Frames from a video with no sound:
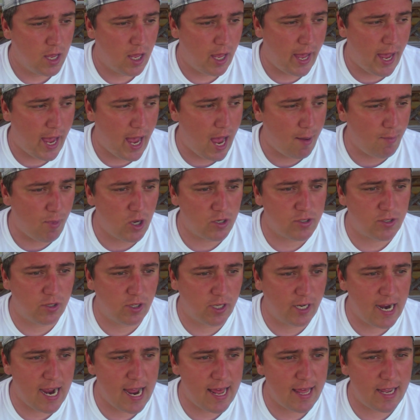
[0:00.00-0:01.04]
Uh, I'm also
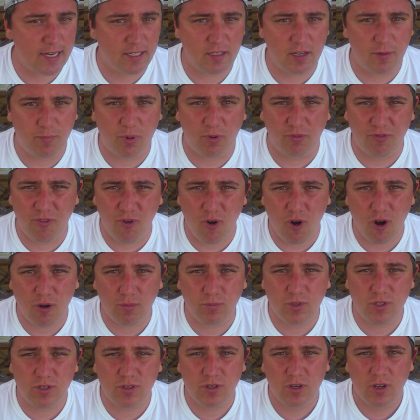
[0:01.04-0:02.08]
the guy that uh,
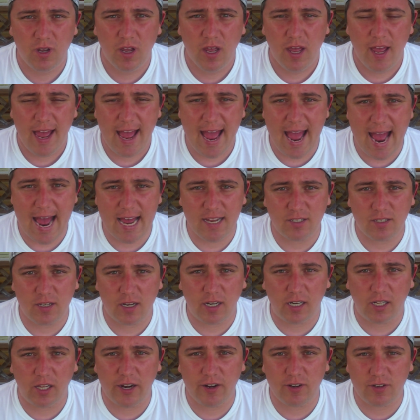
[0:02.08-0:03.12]
performs as
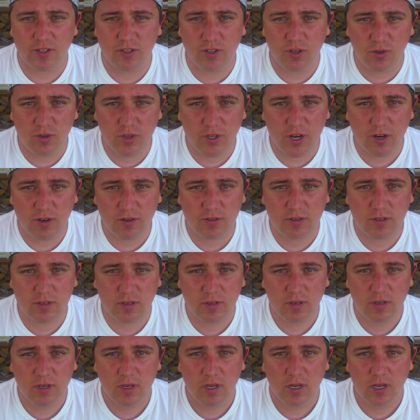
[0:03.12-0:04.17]
uh, Clarence Two Toes.